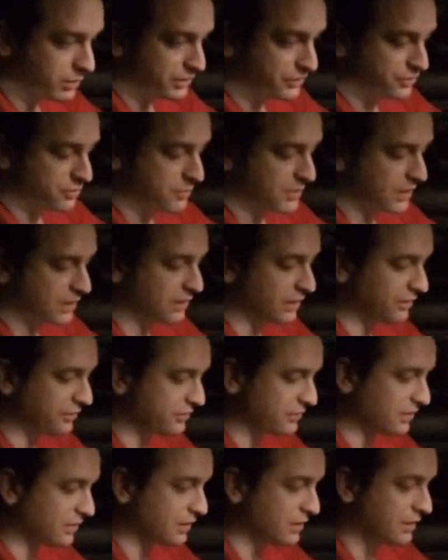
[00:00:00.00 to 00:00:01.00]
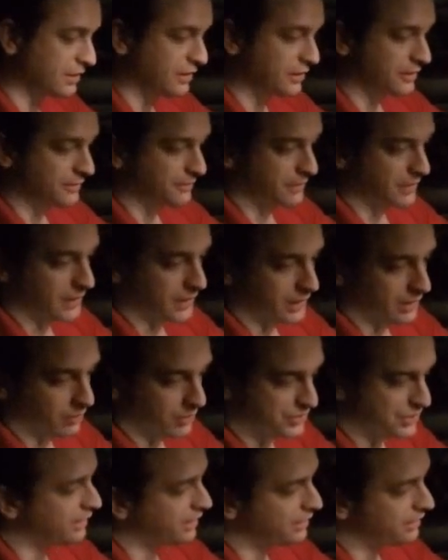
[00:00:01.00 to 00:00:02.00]
instrument cluster,
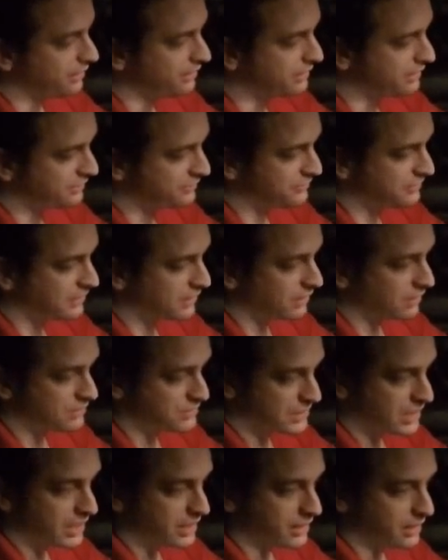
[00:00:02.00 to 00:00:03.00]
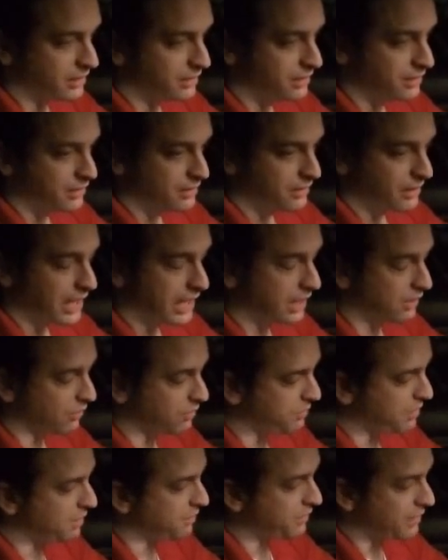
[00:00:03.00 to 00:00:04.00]
which this year Jetta, I can
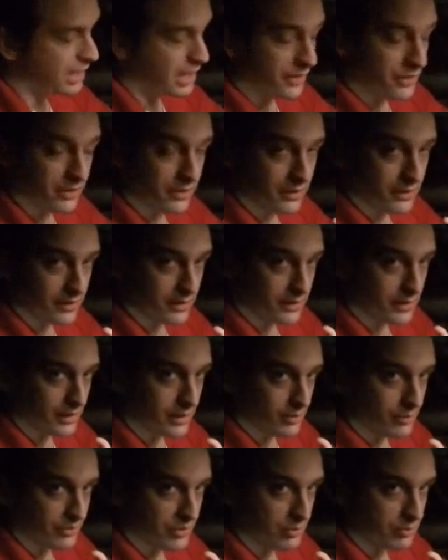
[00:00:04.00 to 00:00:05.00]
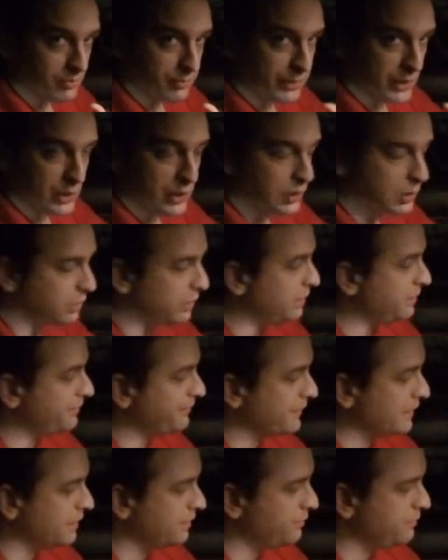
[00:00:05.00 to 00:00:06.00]
remember, had the blue
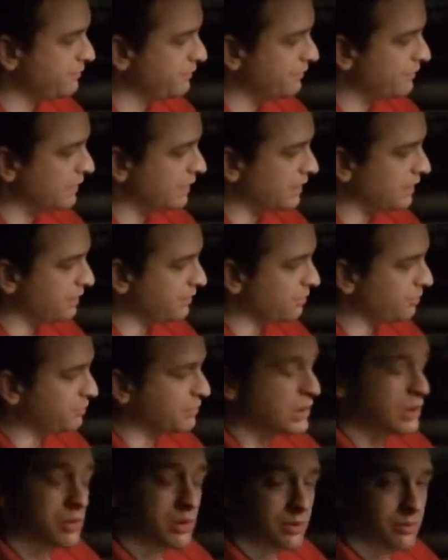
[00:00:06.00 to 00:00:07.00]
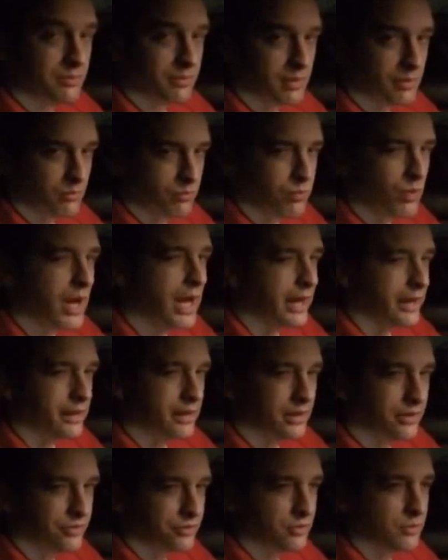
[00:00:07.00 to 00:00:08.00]
and red
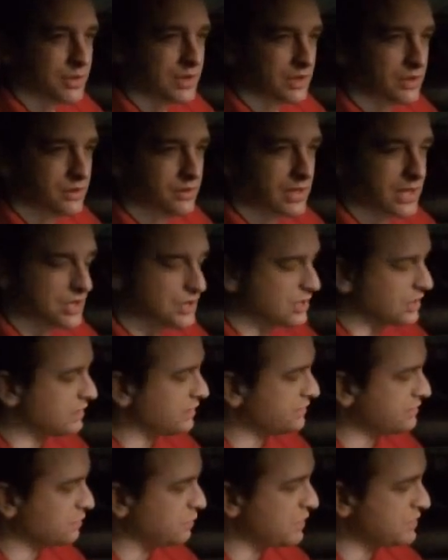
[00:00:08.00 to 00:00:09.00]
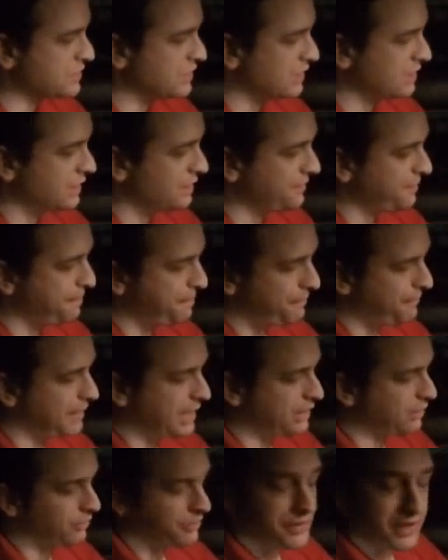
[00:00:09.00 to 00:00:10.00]
instrumentation cluster, which
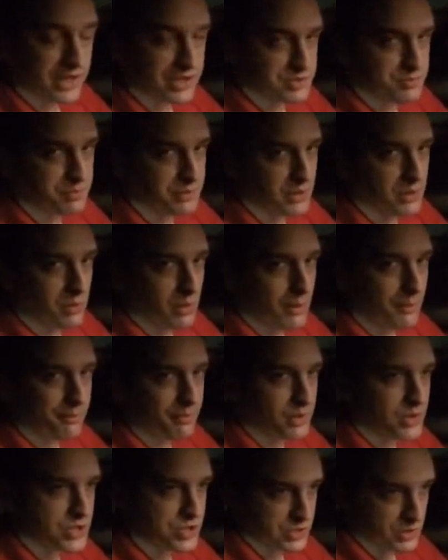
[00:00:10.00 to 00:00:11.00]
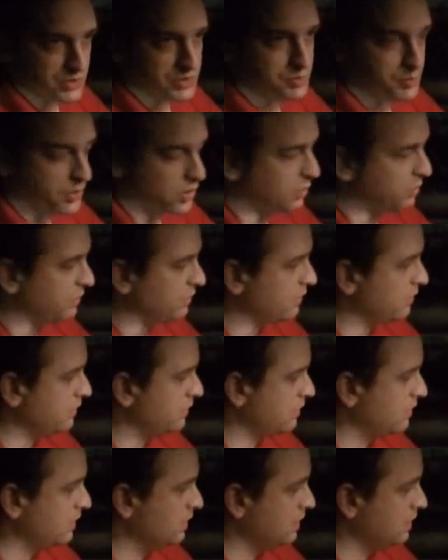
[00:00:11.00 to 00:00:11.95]
I don't think it's blue. I'm pretty sure it's purple.